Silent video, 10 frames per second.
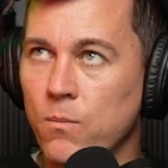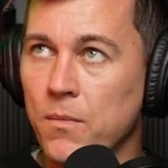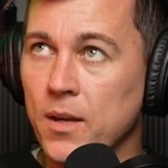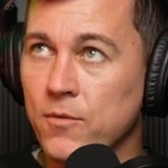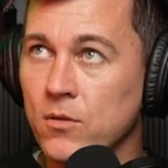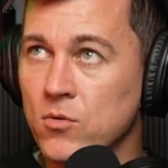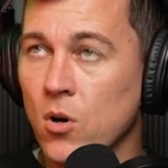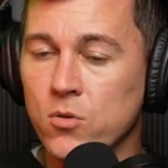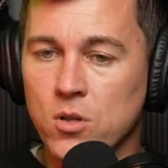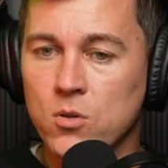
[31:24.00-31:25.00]
if you
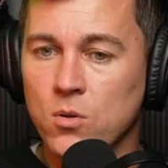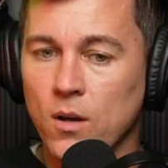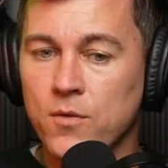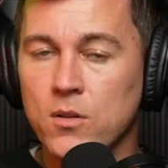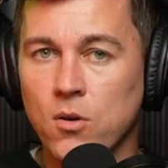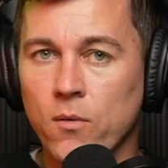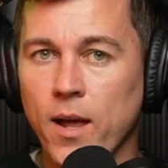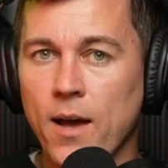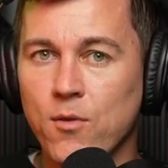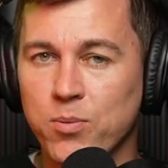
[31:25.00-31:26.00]
don't you if you don't
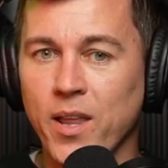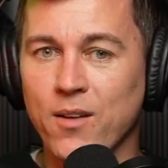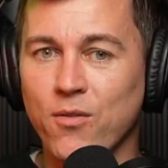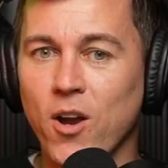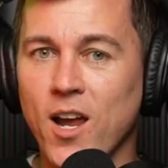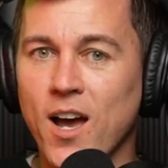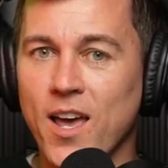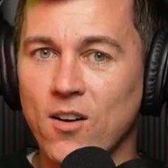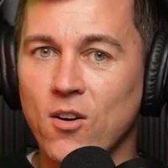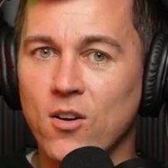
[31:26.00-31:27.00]
have a plan for AI
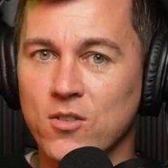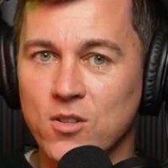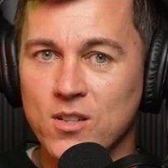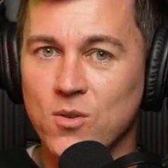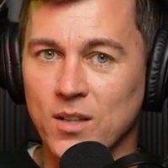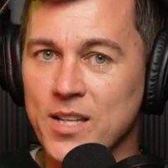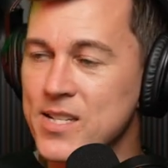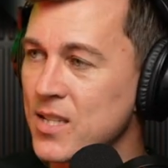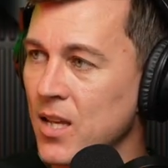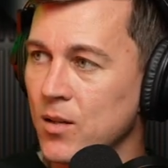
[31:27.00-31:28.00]
at all, you need to at
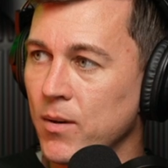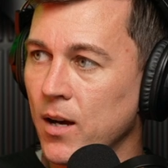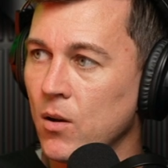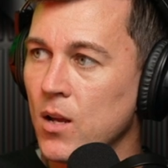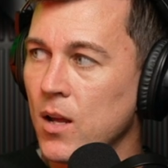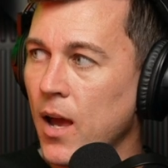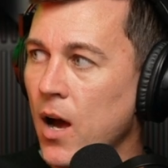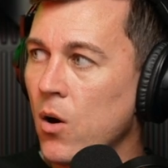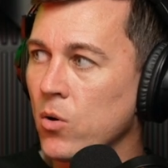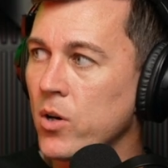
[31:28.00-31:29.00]
least think about
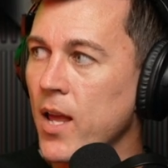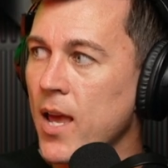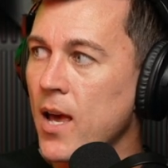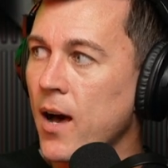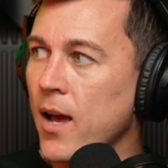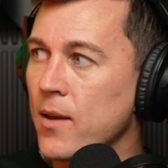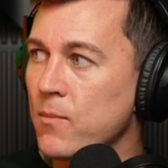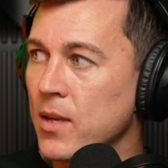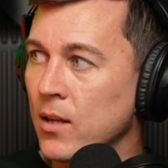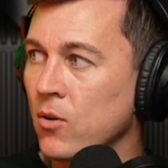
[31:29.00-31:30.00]
how could AI
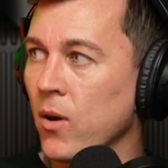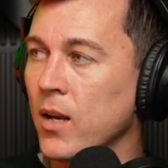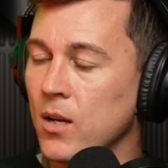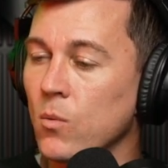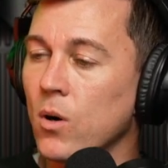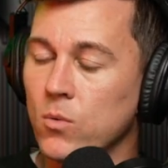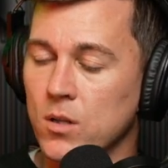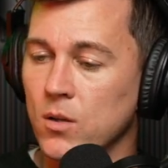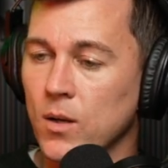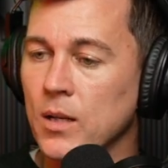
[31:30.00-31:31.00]
be integrated in what we're
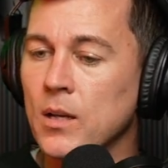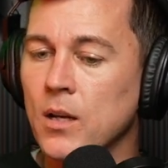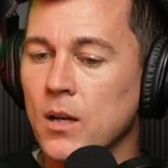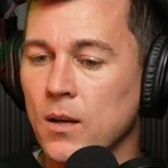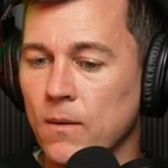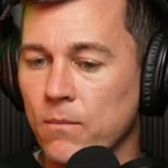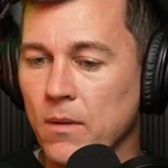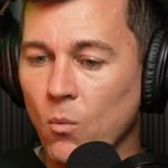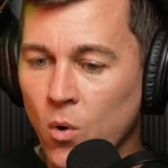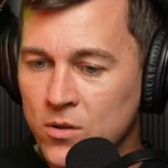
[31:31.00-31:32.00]
doing.
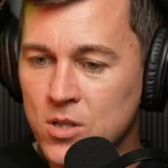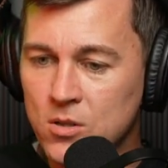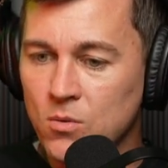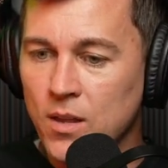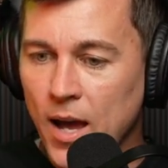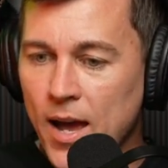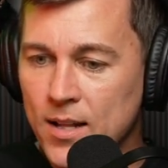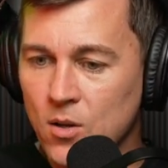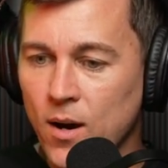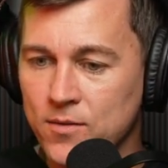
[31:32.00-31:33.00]
Once you do
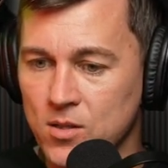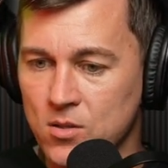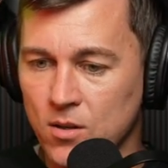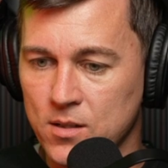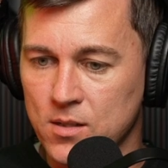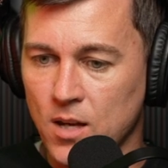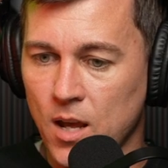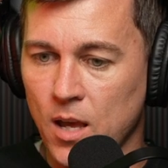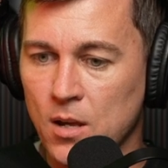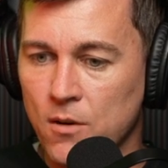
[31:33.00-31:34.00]
that, you have to start to
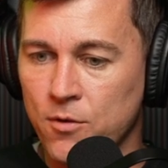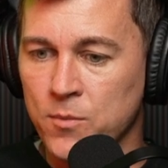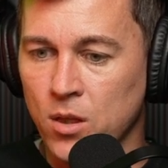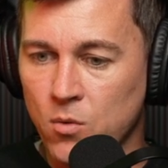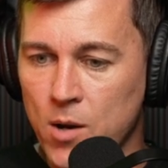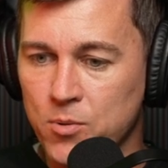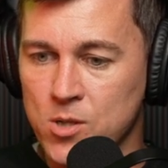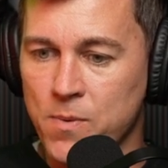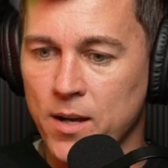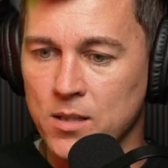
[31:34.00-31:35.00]
say from a threat
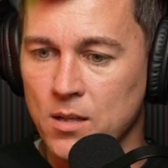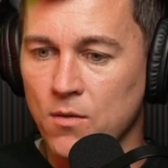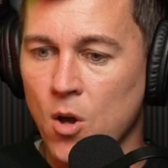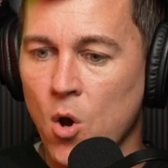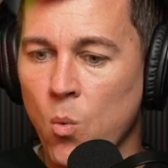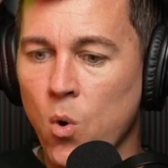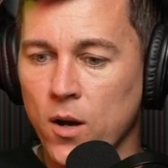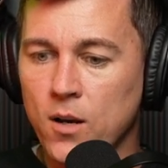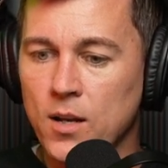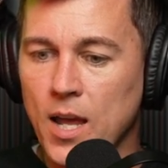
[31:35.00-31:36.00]
perspective,
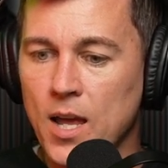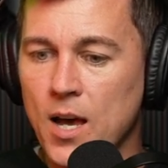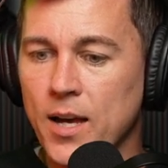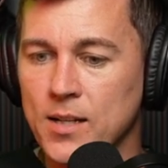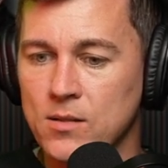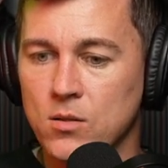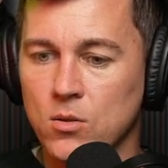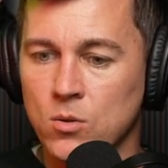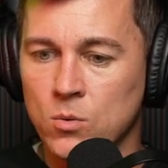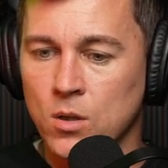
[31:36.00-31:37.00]
what could AI
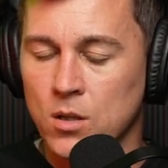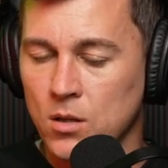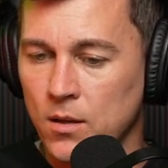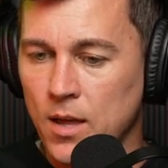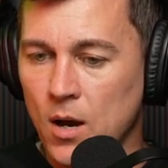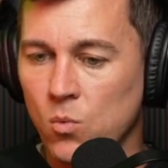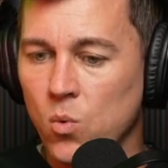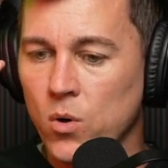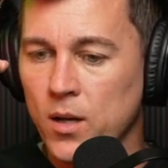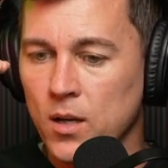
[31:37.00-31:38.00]
do that
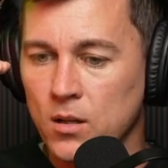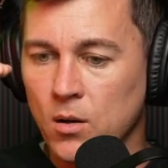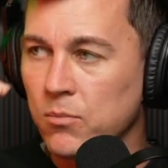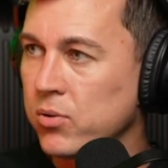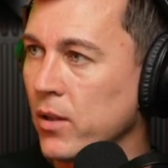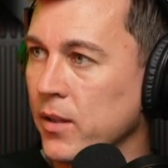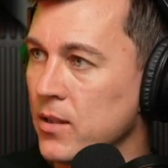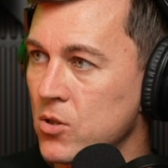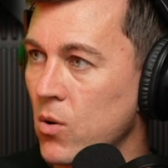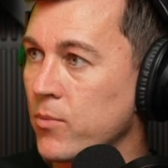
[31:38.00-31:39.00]
would completely
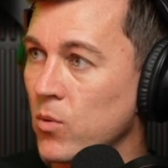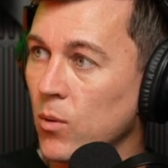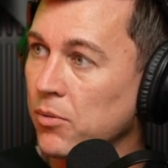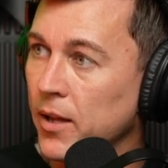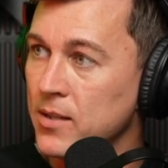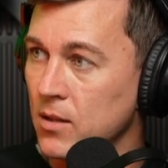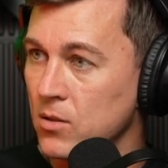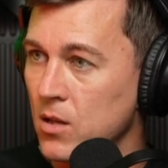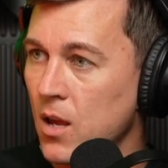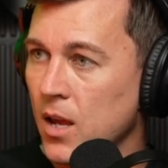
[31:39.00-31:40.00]
disrupt or replace
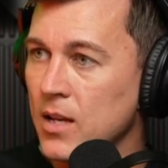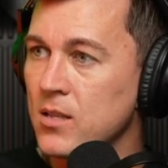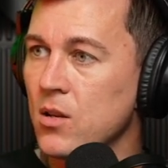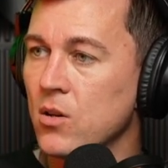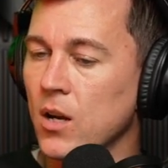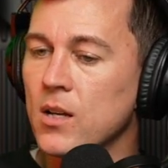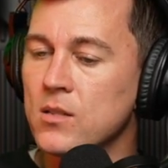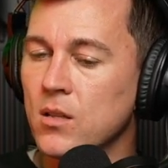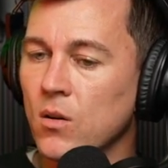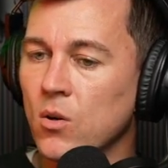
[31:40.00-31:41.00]
us? Totally. Is there
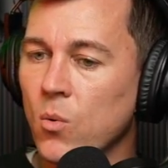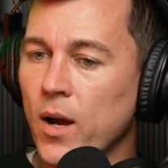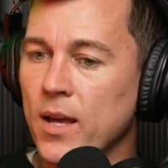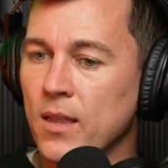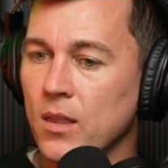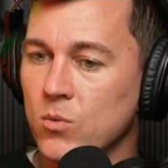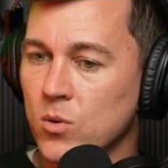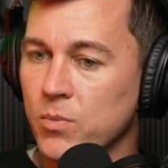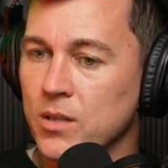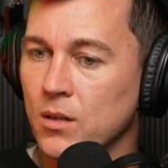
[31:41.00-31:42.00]
is there a way that this
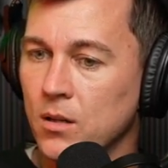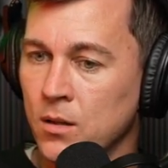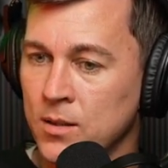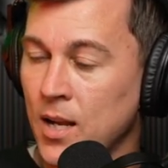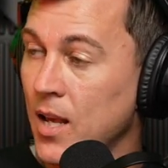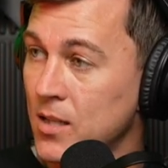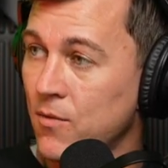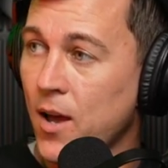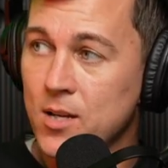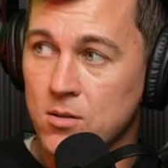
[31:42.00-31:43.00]
would be done 10x
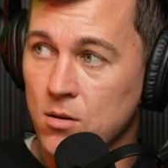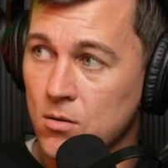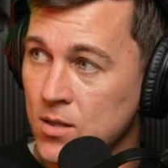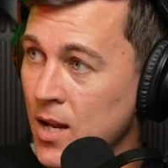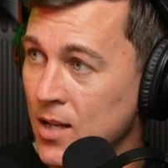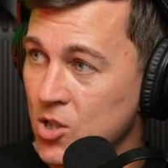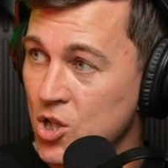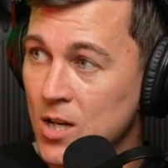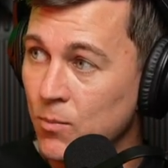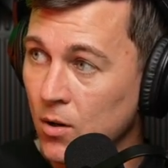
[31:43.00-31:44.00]
faster, 10x mm-hmm.
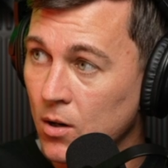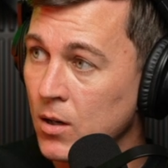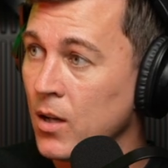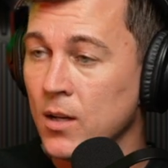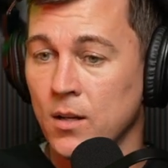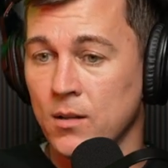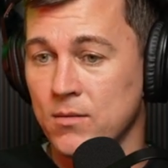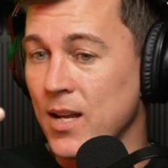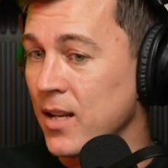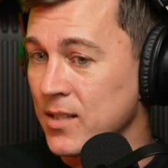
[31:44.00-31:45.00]
cheaper?
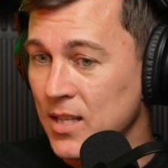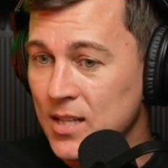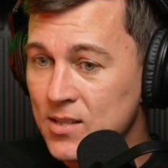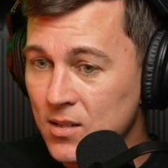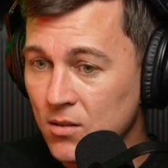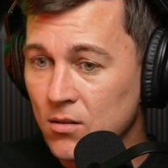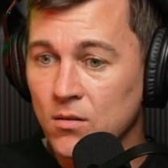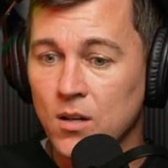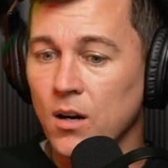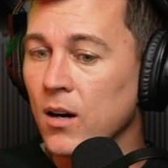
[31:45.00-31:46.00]
10x easier.
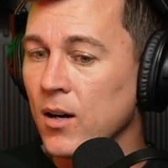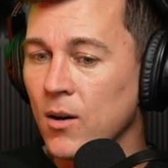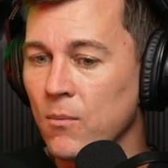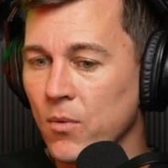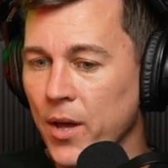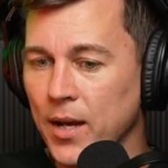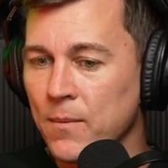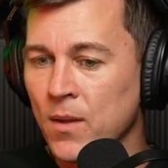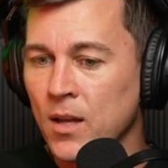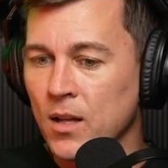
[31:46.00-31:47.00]
Um, like
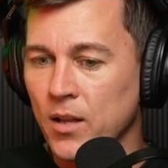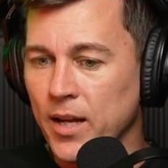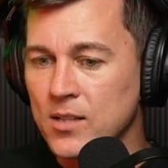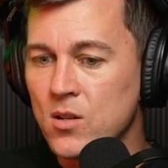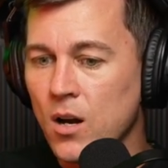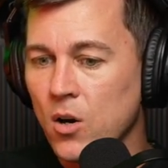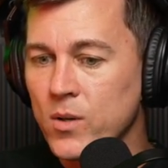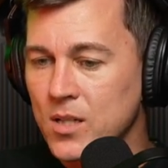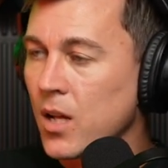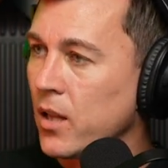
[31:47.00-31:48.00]
like it's not
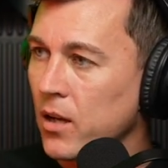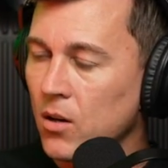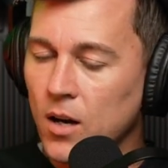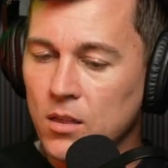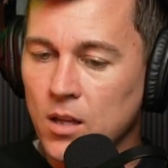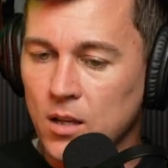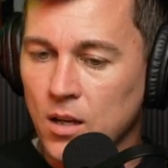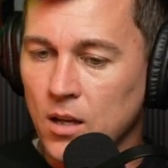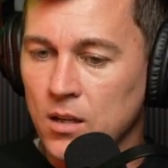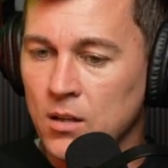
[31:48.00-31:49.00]
always clear. I think
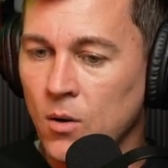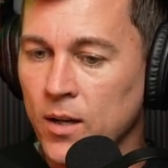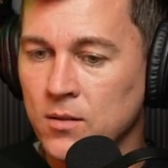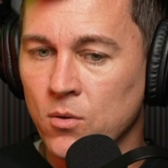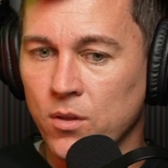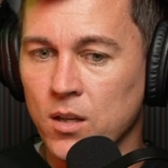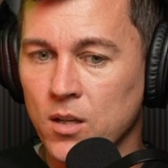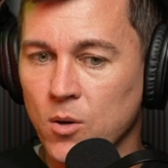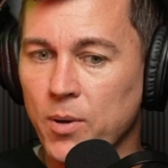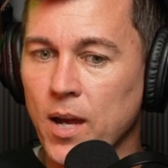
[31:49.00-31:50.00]
it, you know I don't
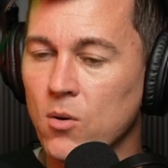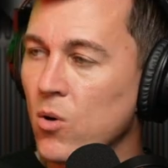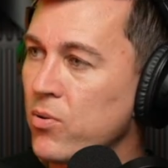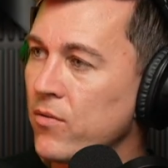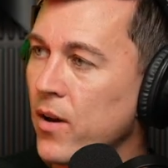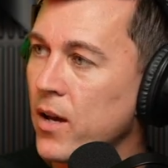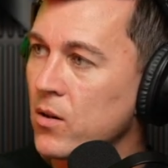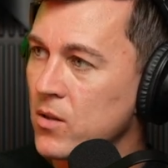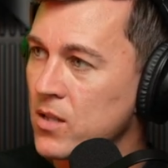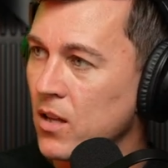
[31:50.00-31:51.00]
think your payroll
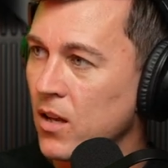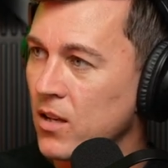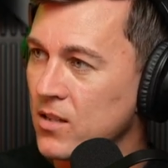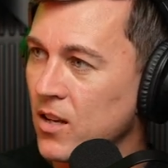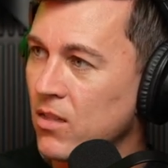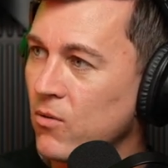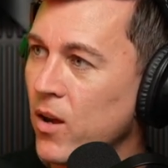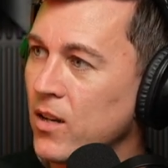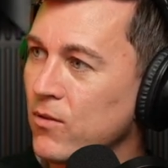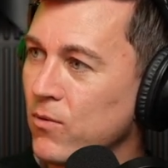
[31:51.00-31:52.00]
provider is a, is at
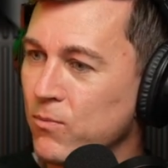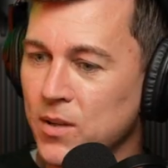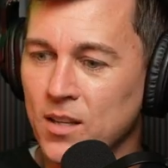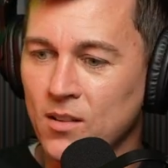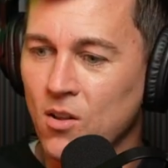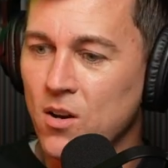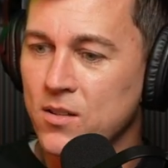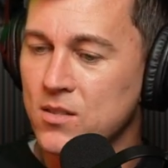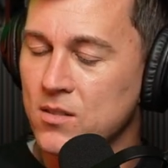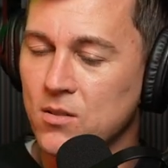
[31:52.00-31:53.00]
threat of being
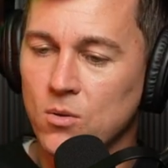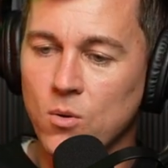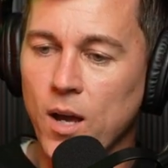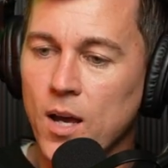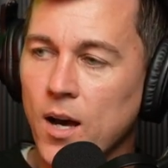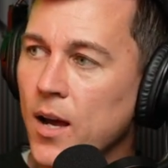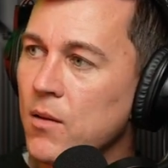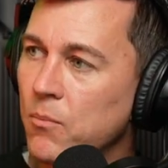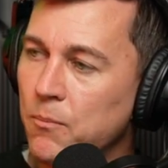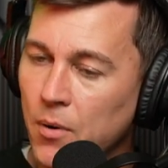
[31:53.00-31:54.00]
lost to
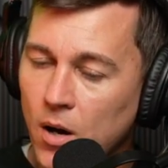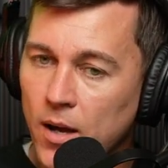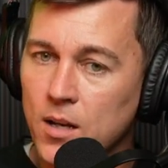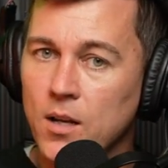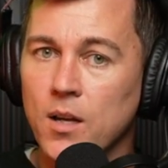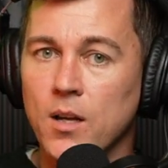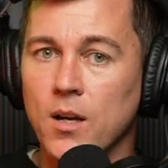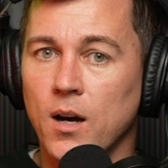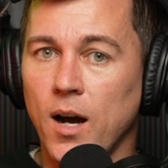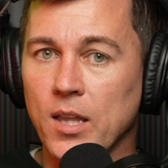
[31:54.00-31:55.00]
AI, but
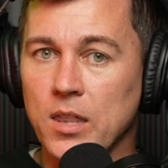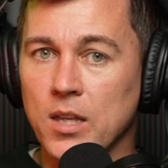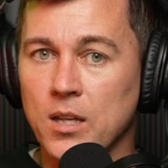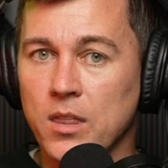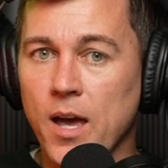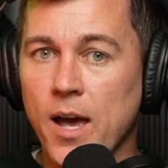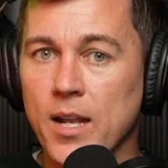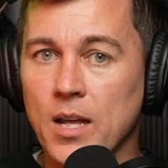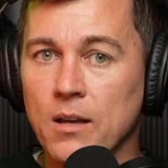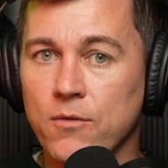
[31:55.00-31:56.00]
I think
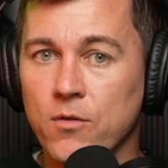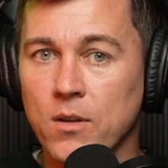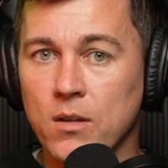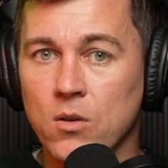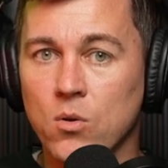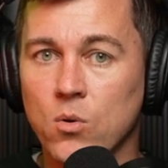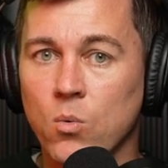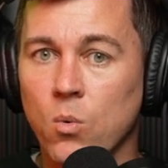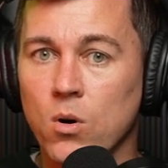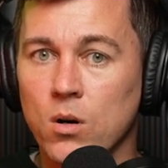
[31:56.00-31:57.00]
that if you
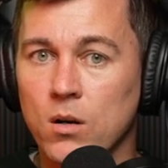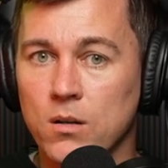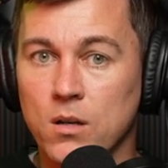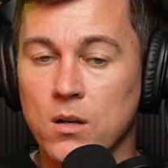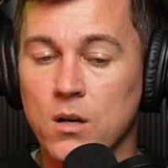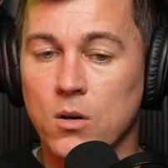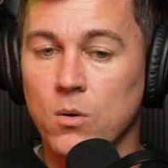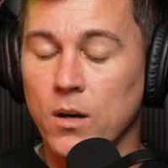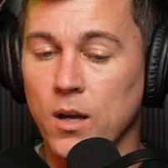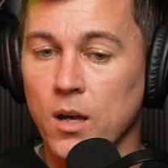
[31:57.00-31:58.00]
were, you
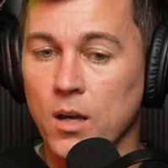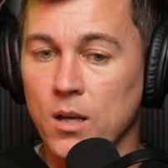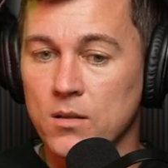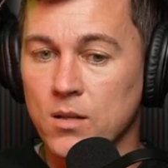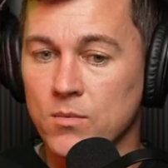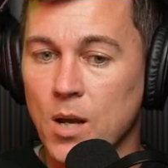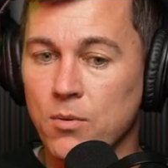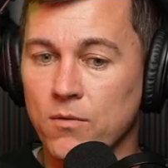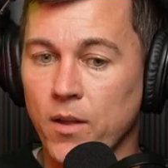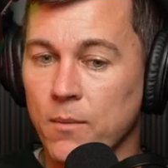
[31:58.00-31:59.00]
know, a some type
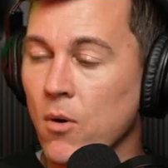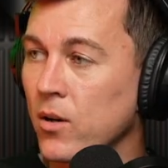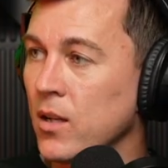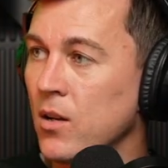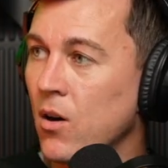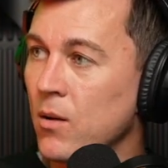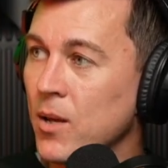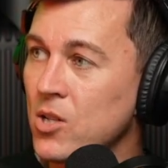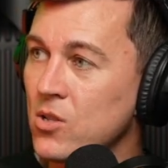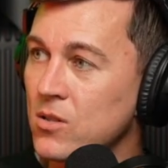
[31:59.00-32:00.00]
of like marketing automation